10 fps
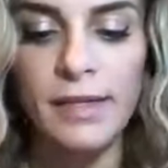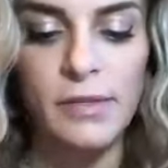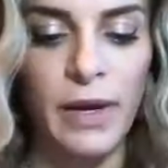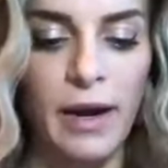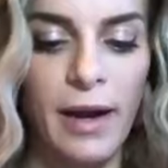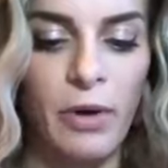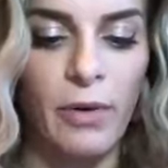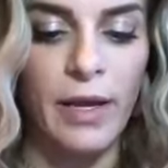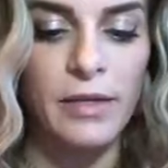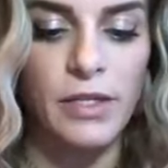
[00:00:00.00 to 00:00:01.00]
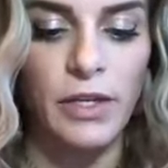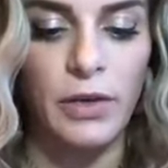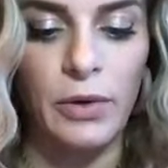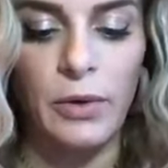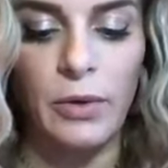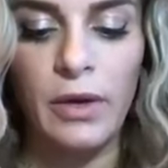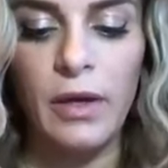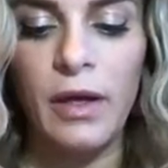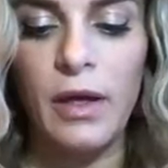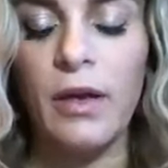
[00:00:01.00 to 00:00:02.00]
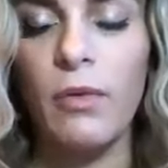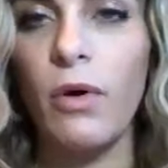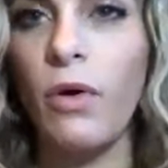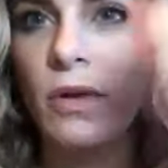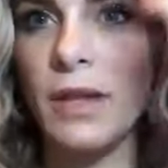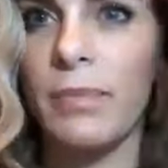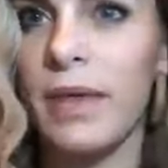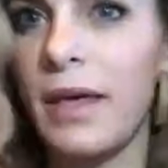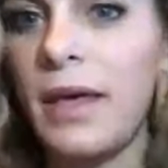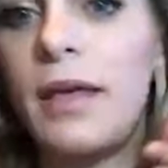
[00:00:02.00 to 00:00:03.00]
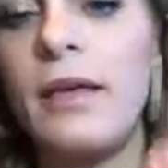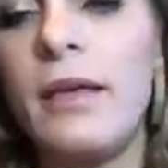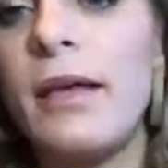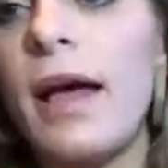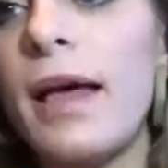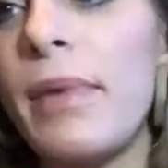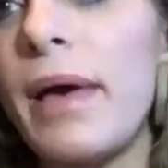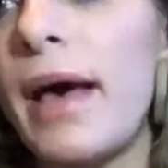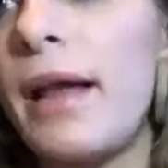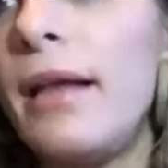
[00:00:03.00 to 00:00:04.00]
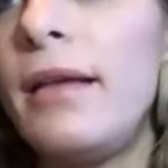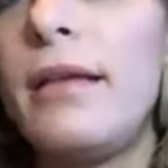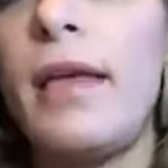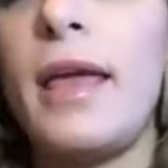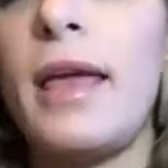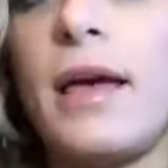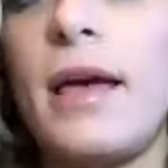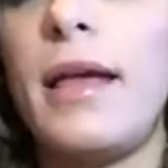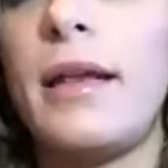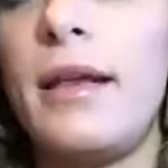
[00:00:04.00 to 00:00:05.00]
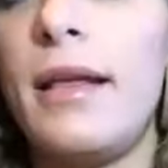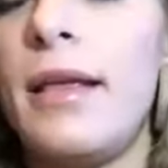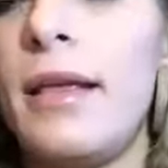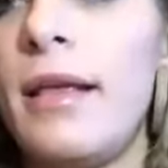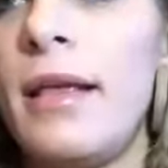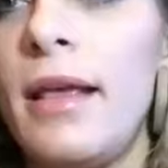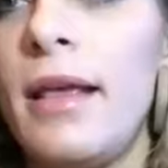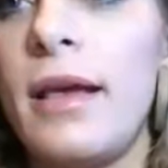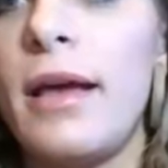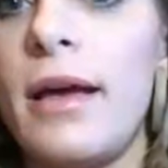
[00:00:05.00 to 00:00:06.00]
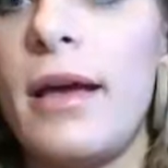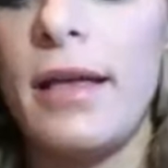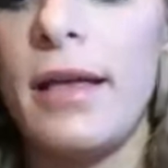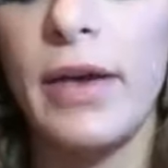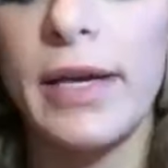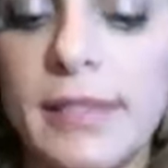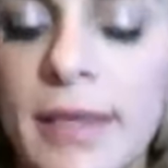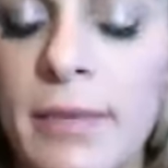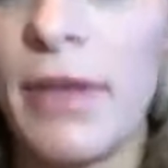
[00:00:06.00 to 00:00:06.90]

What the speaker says: this is where I'm going to hold up the iPad and let you guys see my